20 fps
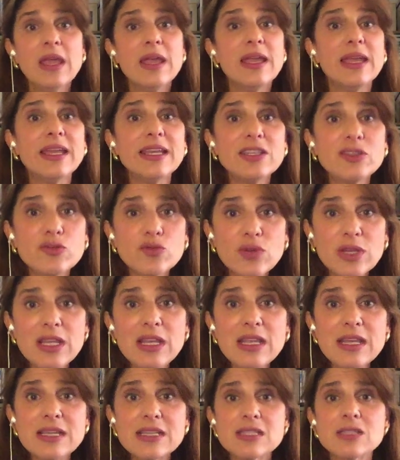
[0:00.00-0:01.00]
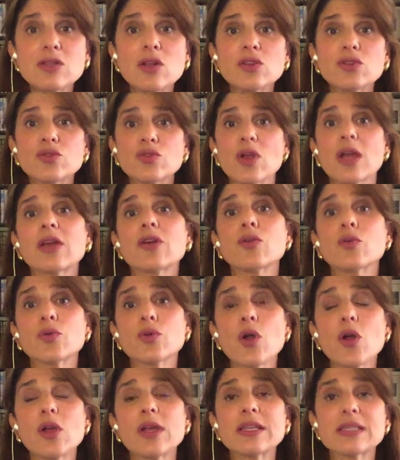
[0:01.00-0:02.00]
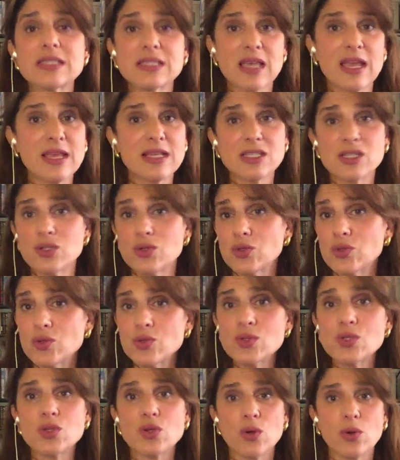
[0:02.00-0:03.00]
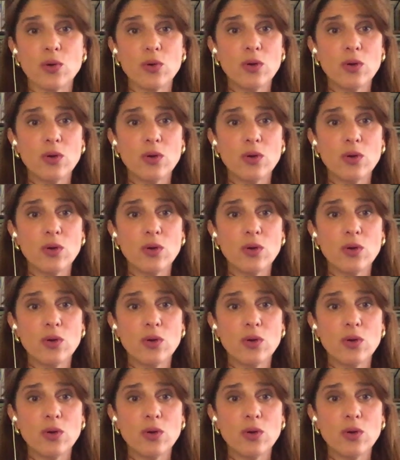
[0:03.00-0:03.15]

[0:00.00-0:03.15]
It really is not rocket science to do so,